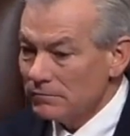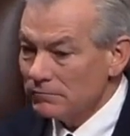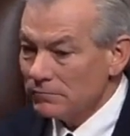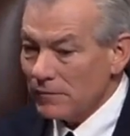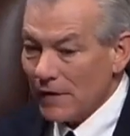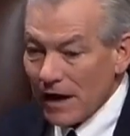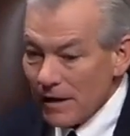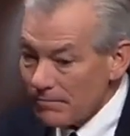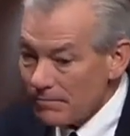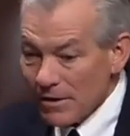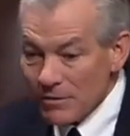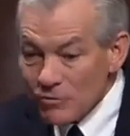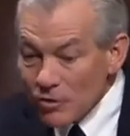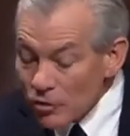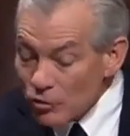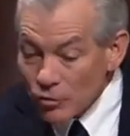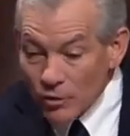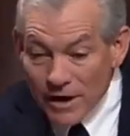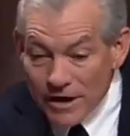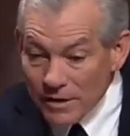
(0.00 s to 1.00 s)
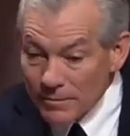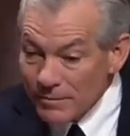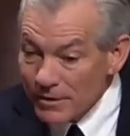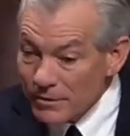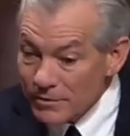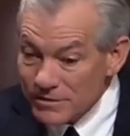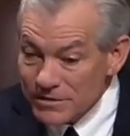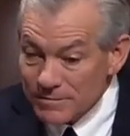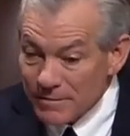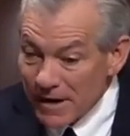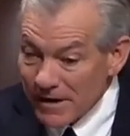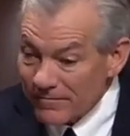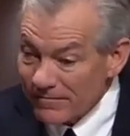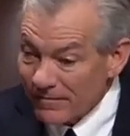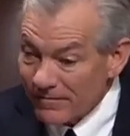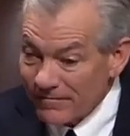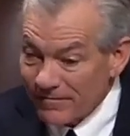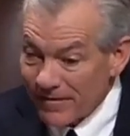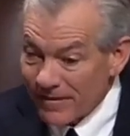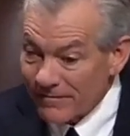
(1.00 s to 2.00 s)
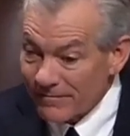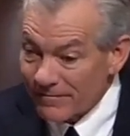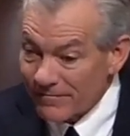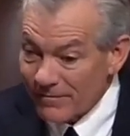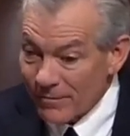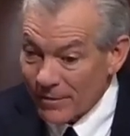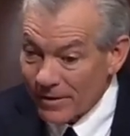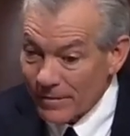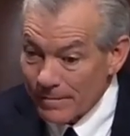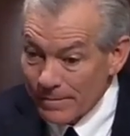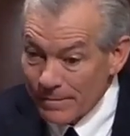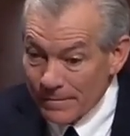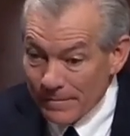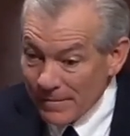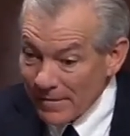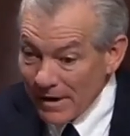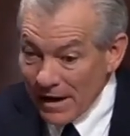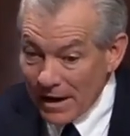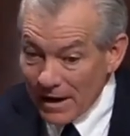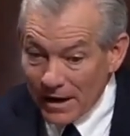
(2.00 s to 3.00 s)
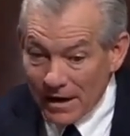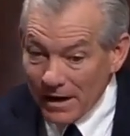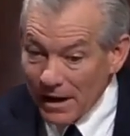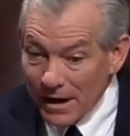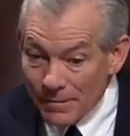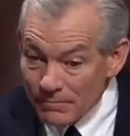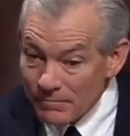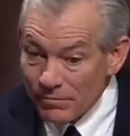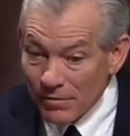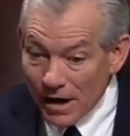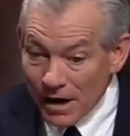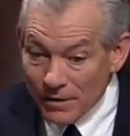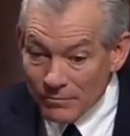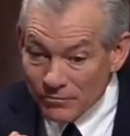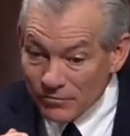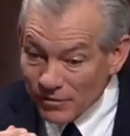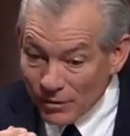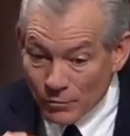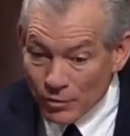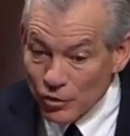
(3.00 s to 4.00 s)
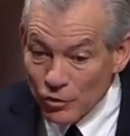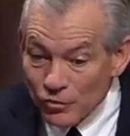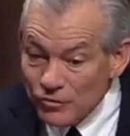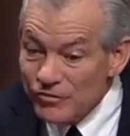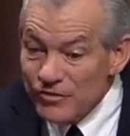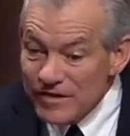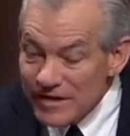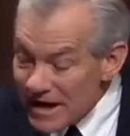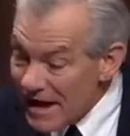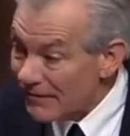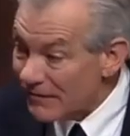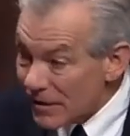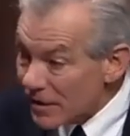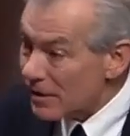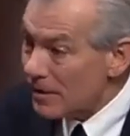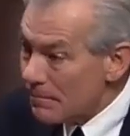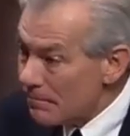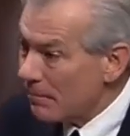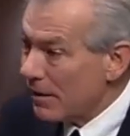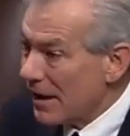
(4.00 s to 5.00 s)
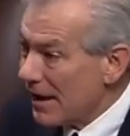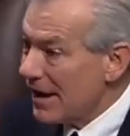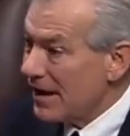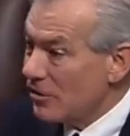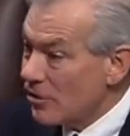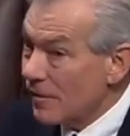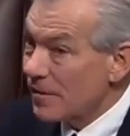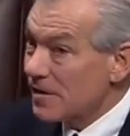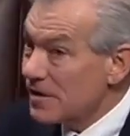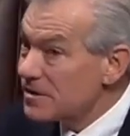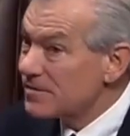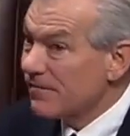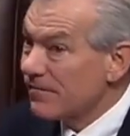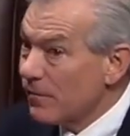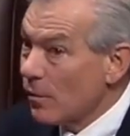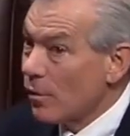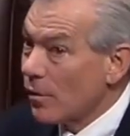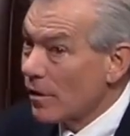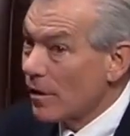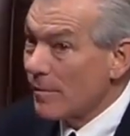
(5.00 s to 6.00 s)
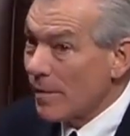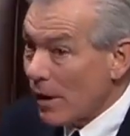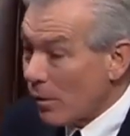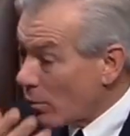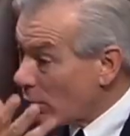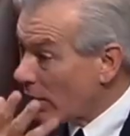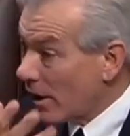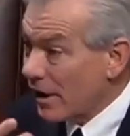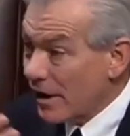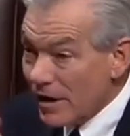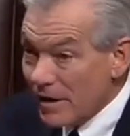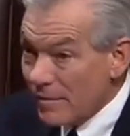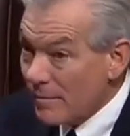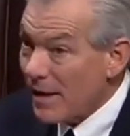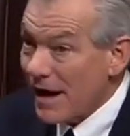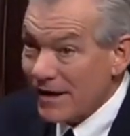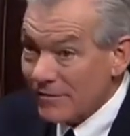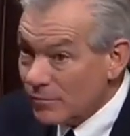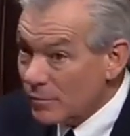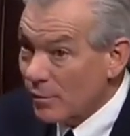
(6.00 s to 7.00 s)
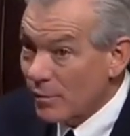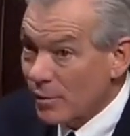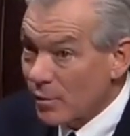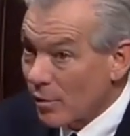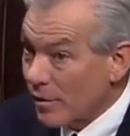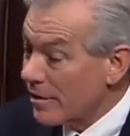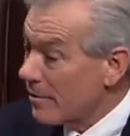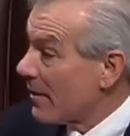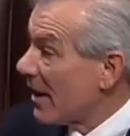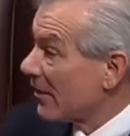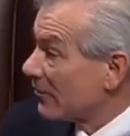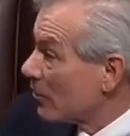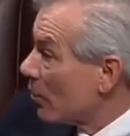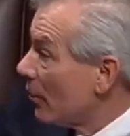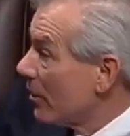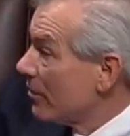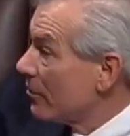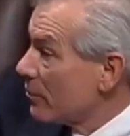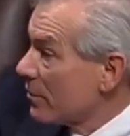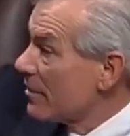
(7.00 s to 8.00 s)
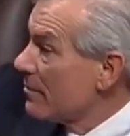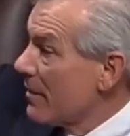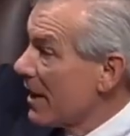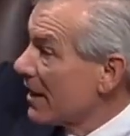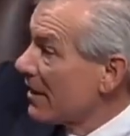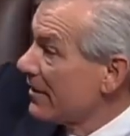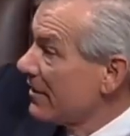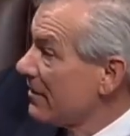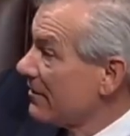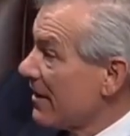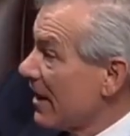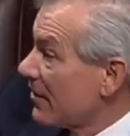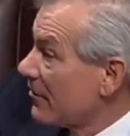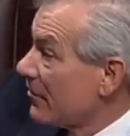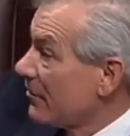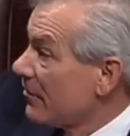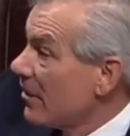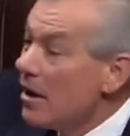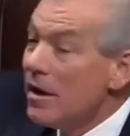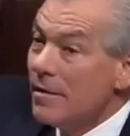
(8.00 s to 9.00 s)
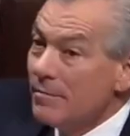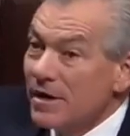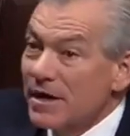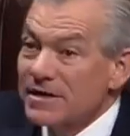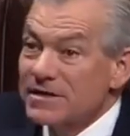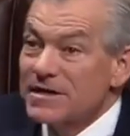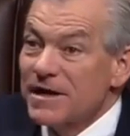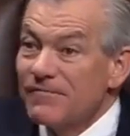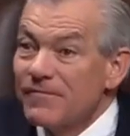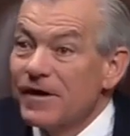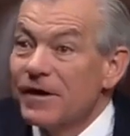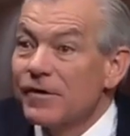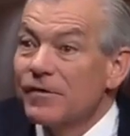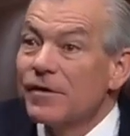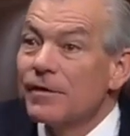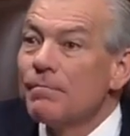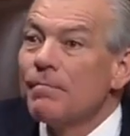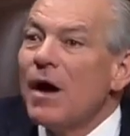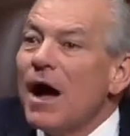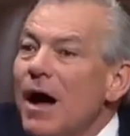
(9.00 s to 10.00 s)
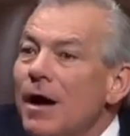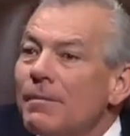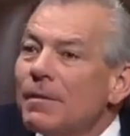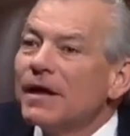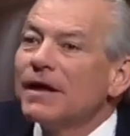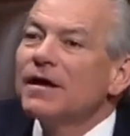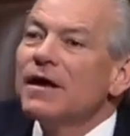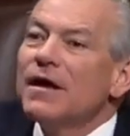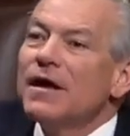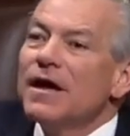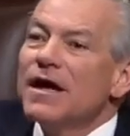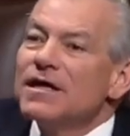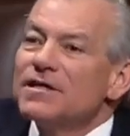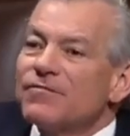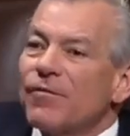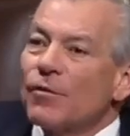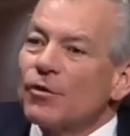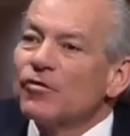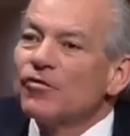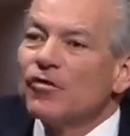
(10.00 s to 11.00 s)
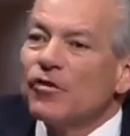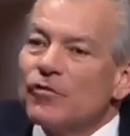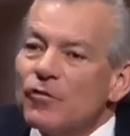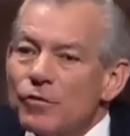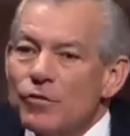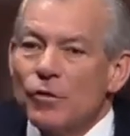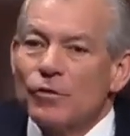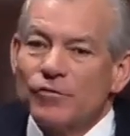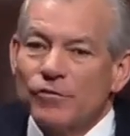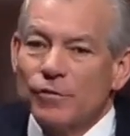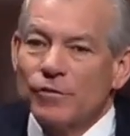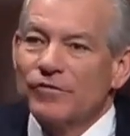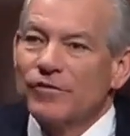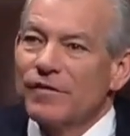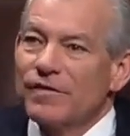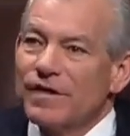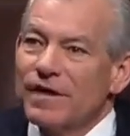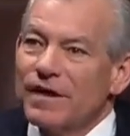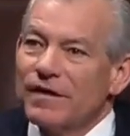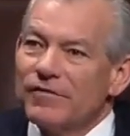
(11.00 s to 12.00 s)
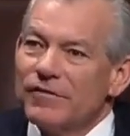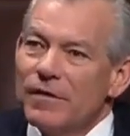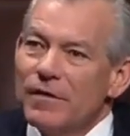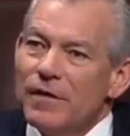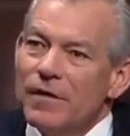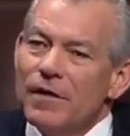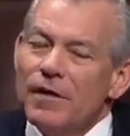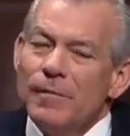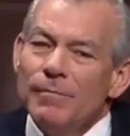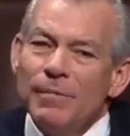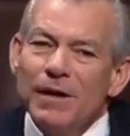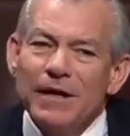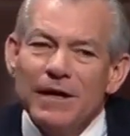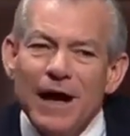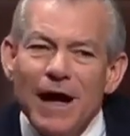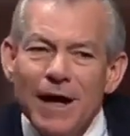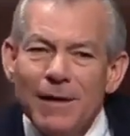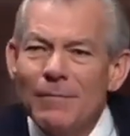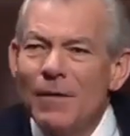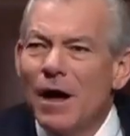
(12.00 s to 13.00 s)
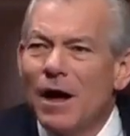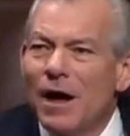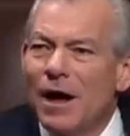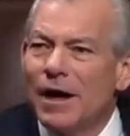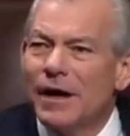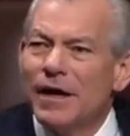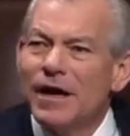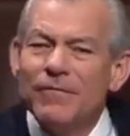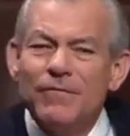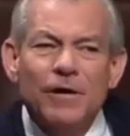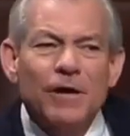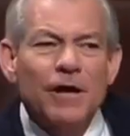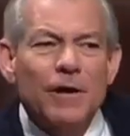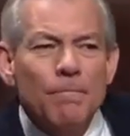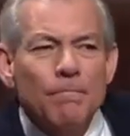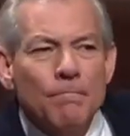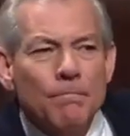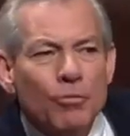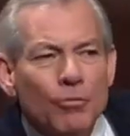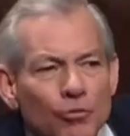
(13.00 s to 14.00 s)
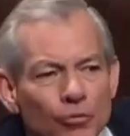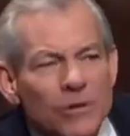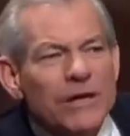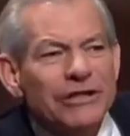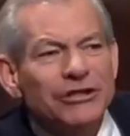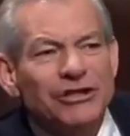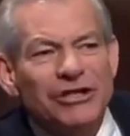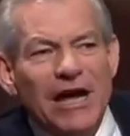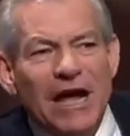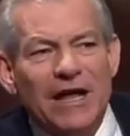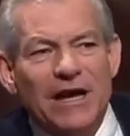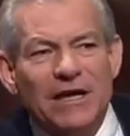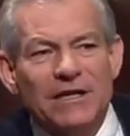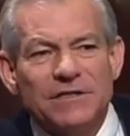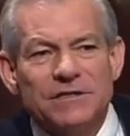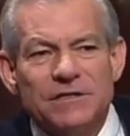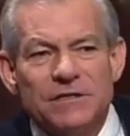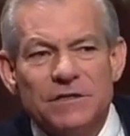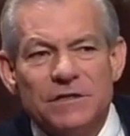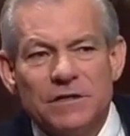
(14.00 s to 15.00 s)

I've been incredibly respectful for it. I'm someone who's never complained on this floor about wearing the mask when we wore the mask, going through the metal detectors, because I figured the public is forced to do those sorts of things. But come on, if you're going to preach at us,